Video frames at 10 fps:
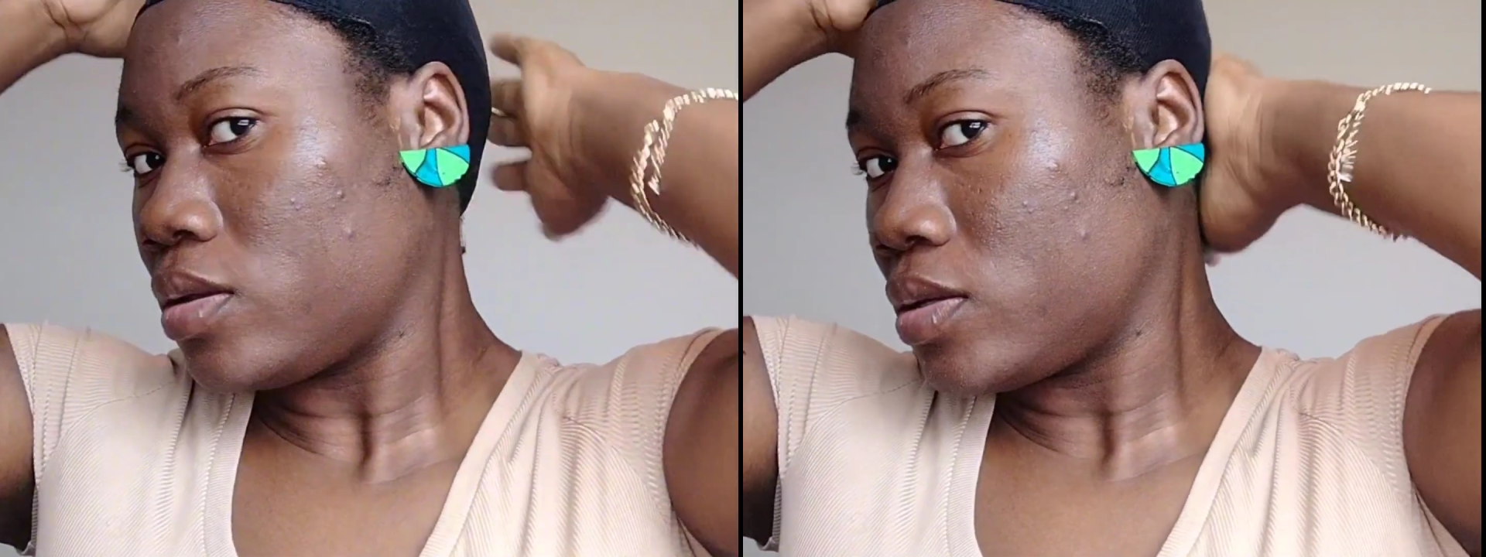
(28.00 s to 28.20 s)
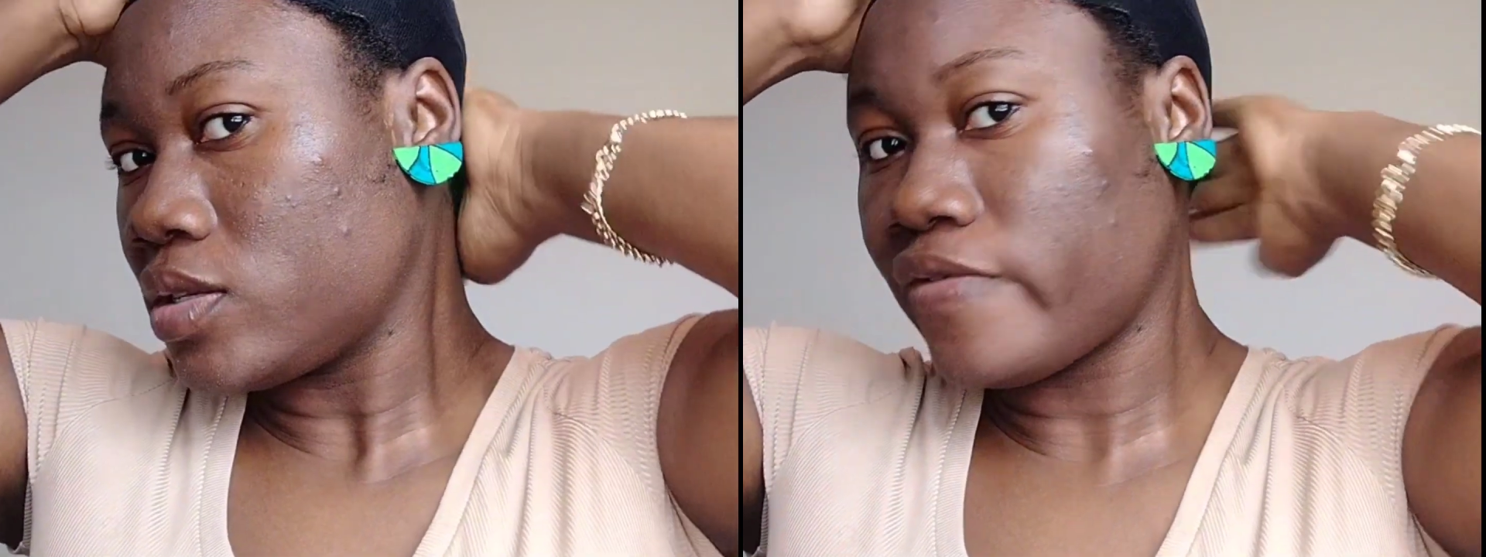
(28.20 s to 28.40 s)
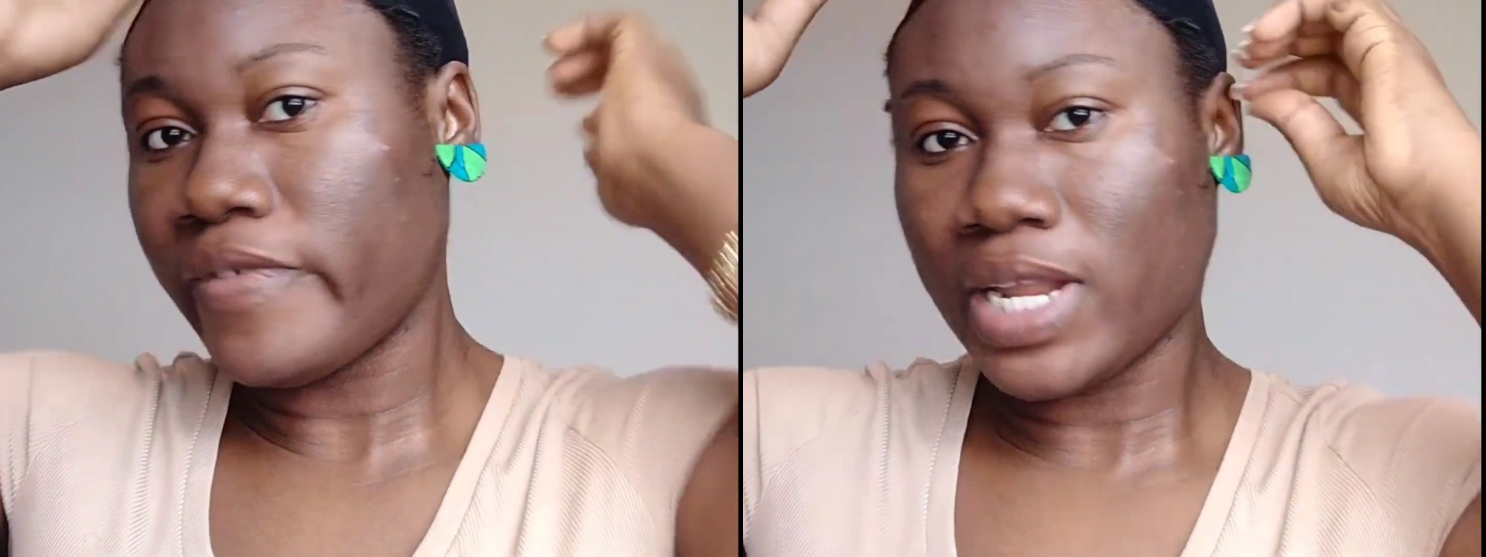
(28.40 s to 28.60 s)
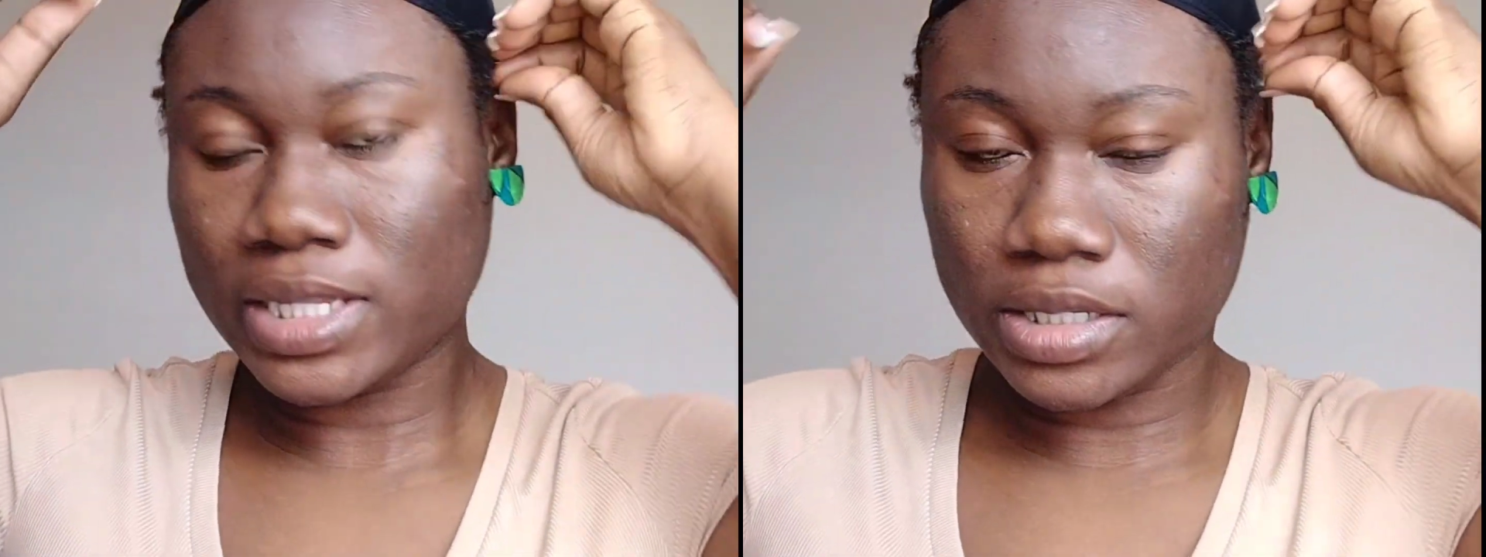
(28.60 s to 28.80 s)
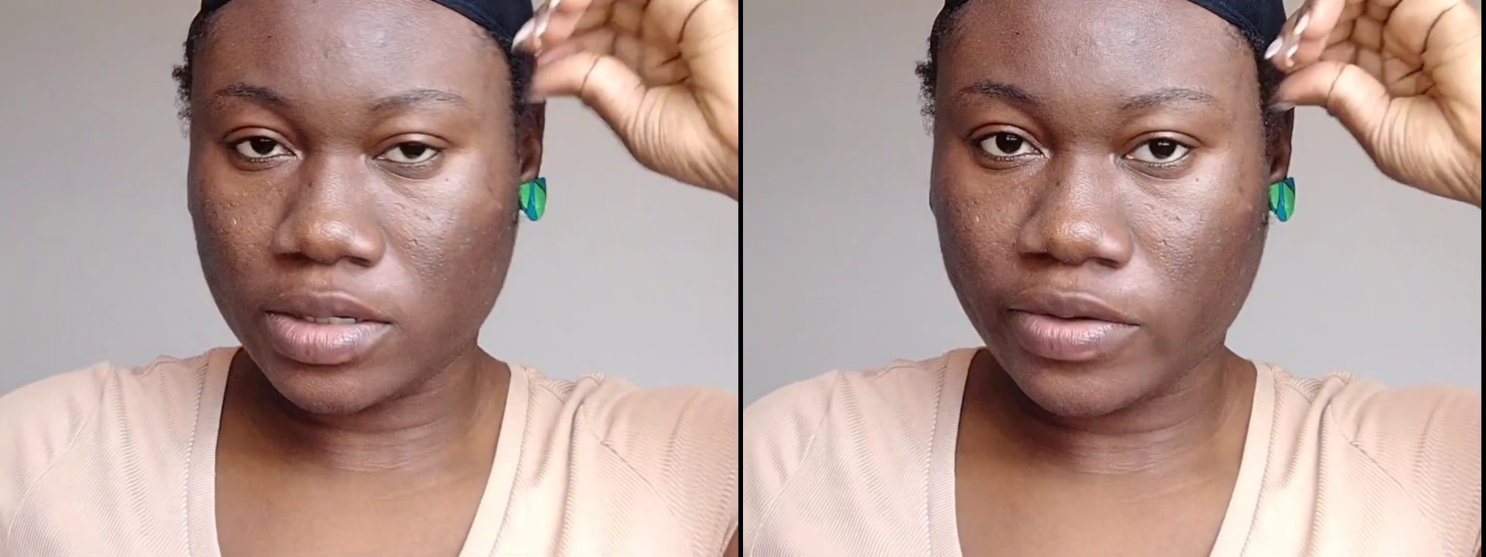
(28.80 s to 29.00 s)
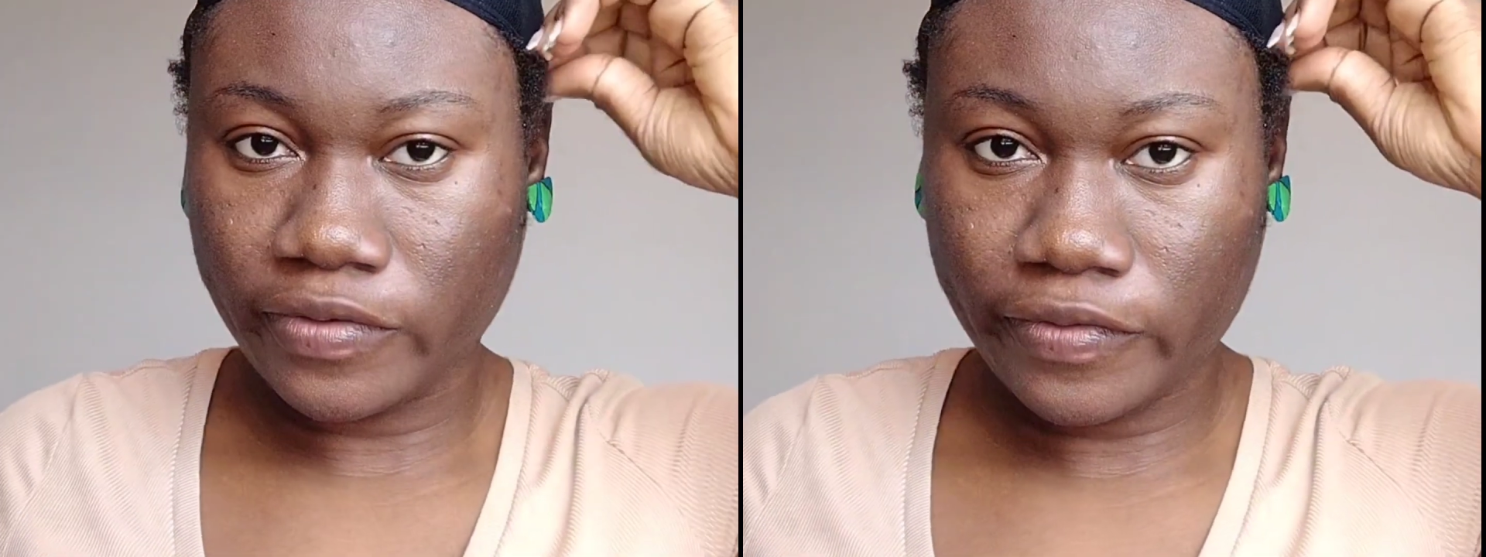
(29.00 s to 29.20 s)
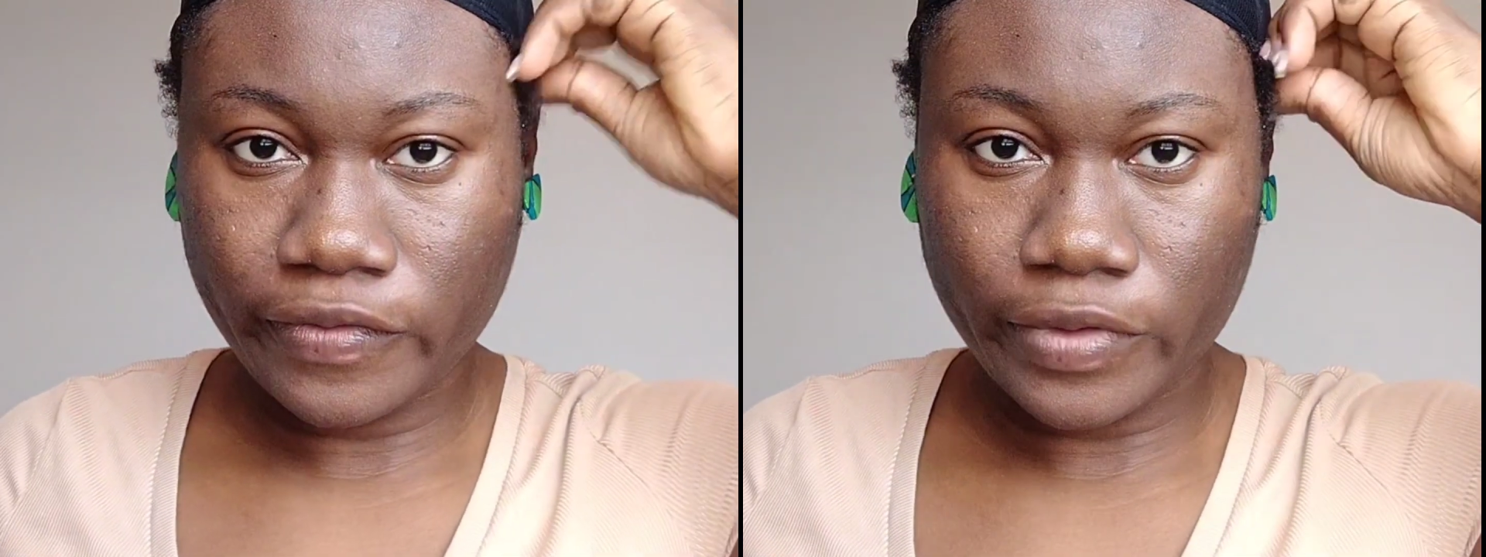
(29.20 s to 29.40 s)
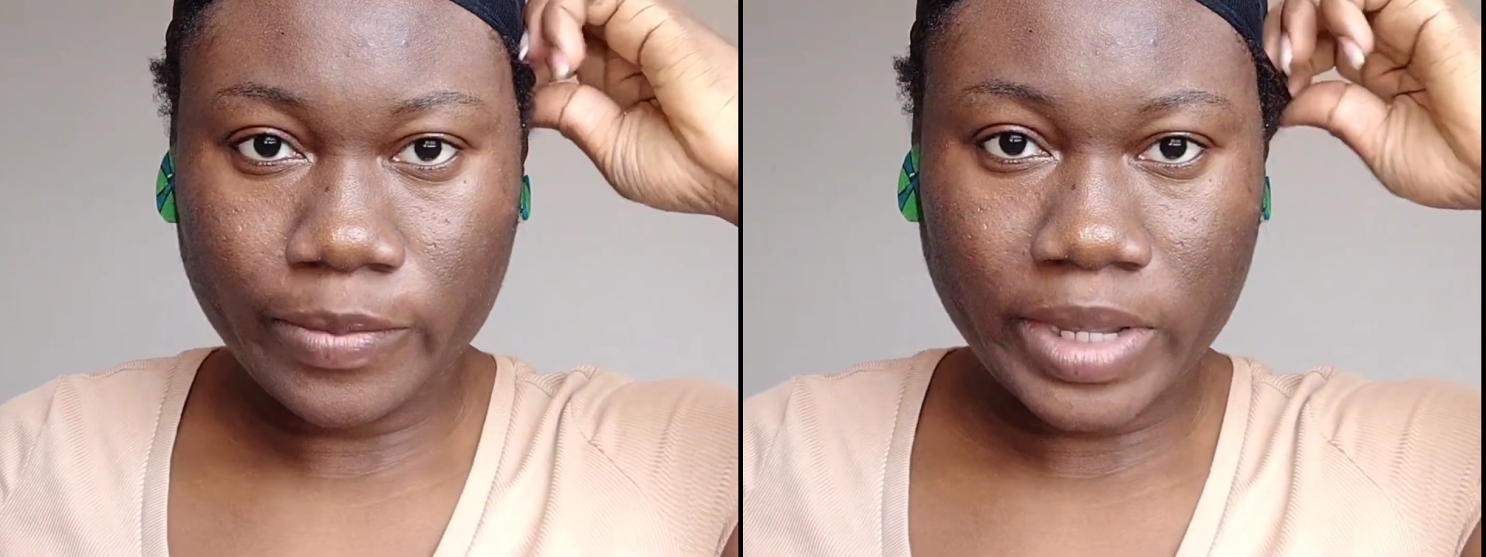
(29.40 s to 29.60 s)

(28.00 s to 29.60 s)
It's flat enough.